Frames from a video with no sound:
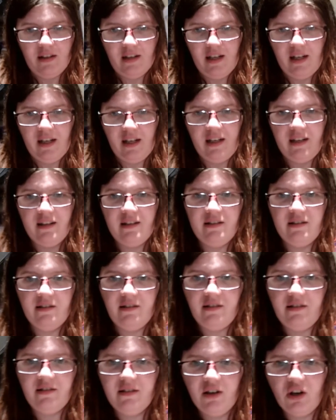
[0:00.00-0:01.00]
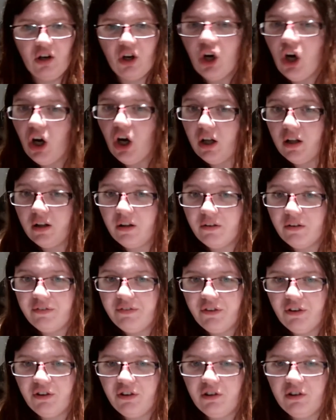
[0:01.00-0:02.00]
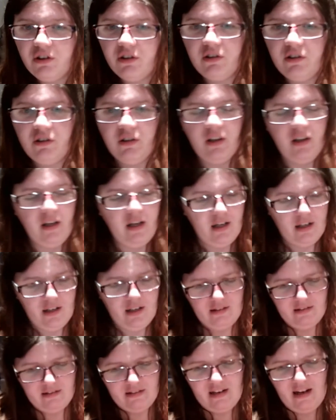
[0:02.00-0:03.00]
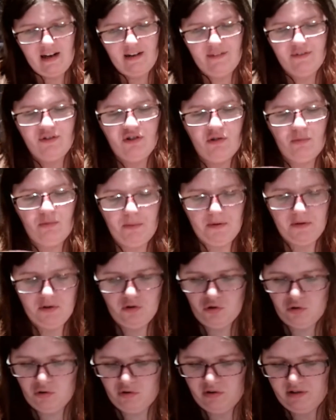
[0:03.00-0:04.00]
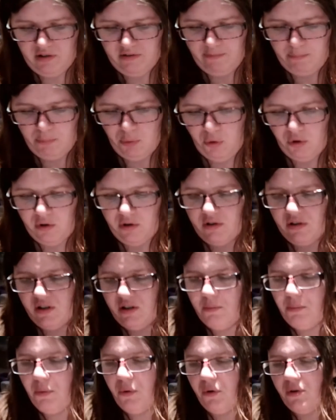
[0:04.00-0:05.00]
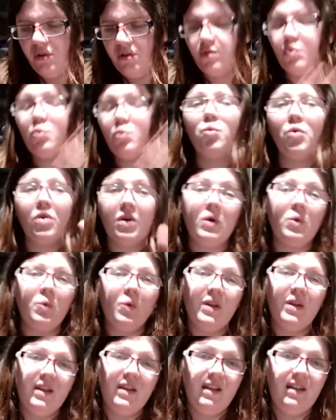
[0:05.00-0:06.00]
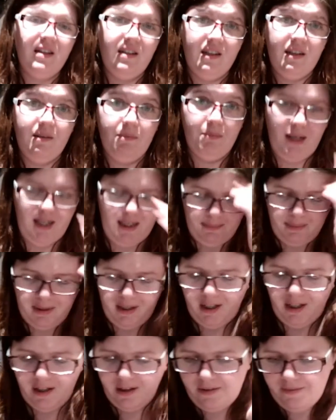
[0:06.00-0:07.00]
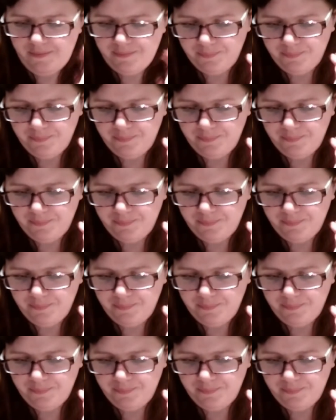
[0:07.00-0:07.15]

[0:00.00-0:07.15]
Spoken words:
It is colorful and doesn't have super intrusive borders. The borders work with it, in my opinion.